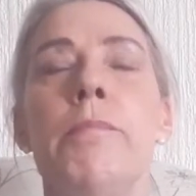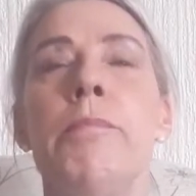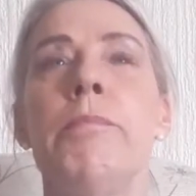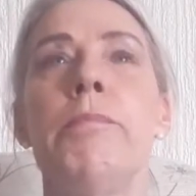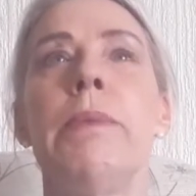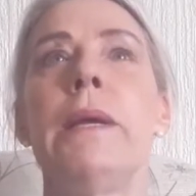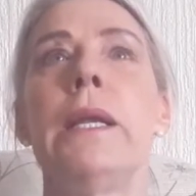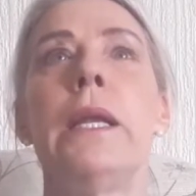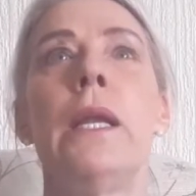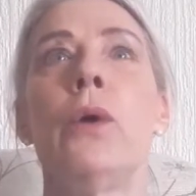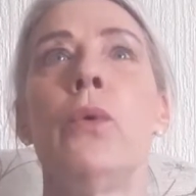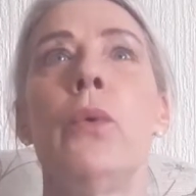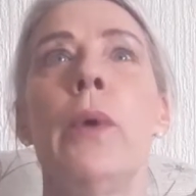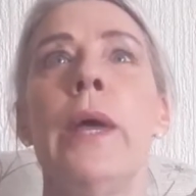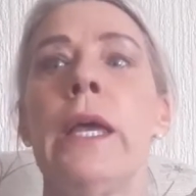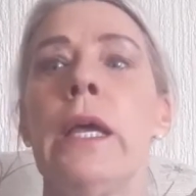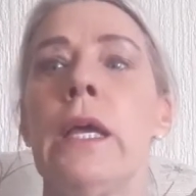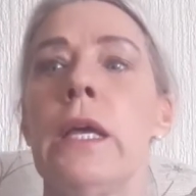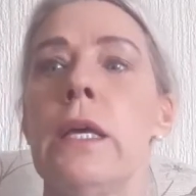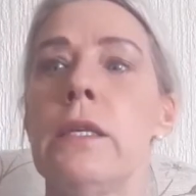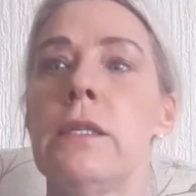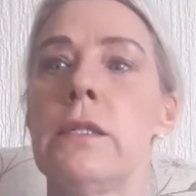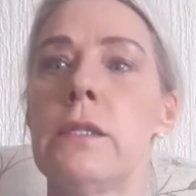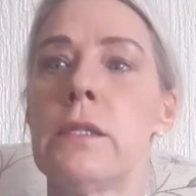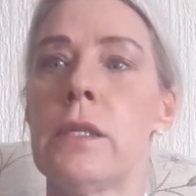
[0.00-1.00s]
billowing
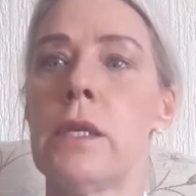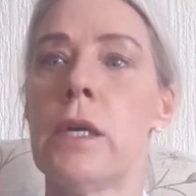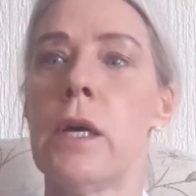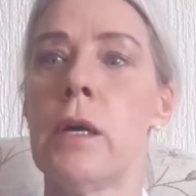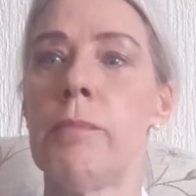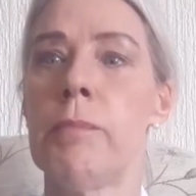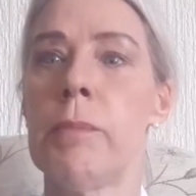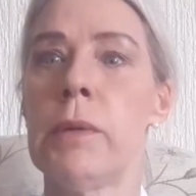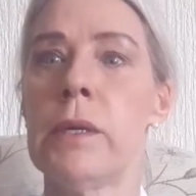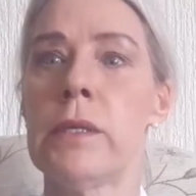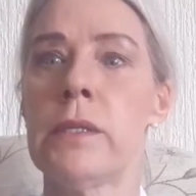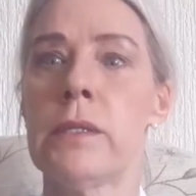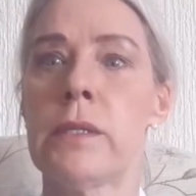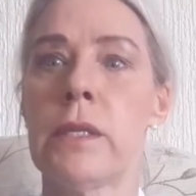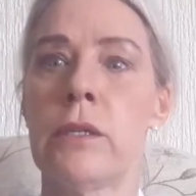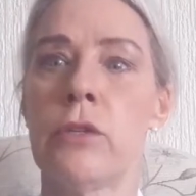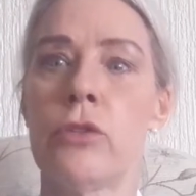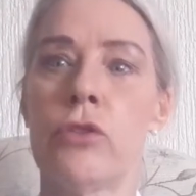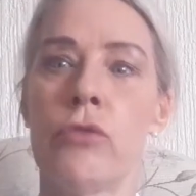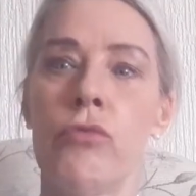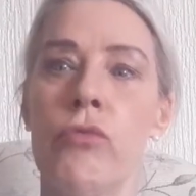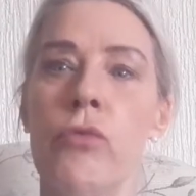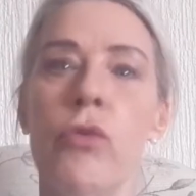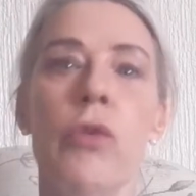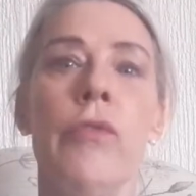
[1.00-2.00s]
his surplice and
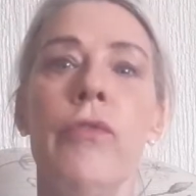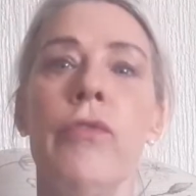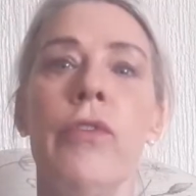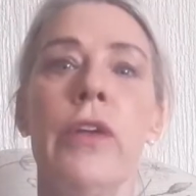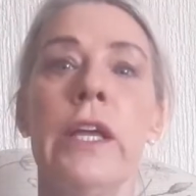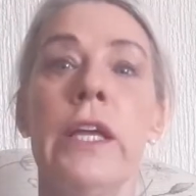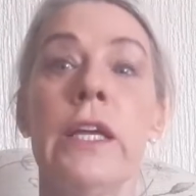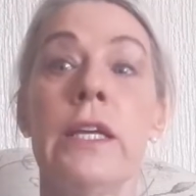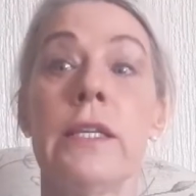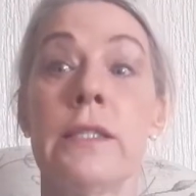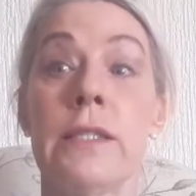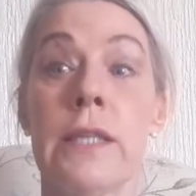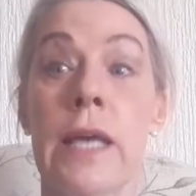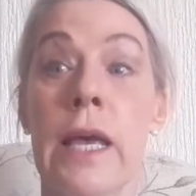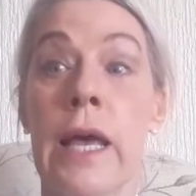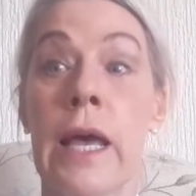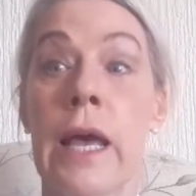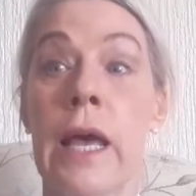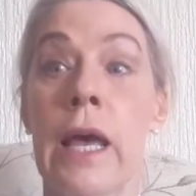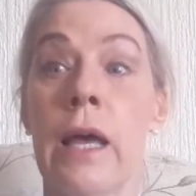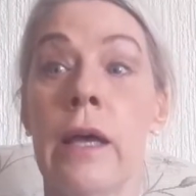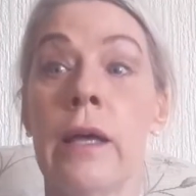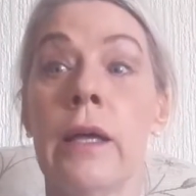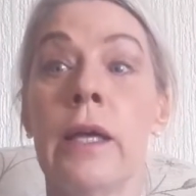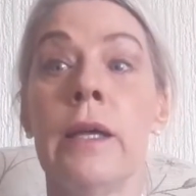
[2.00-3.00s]
ruffling his
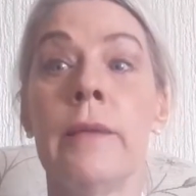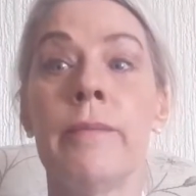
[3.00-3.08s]
hair,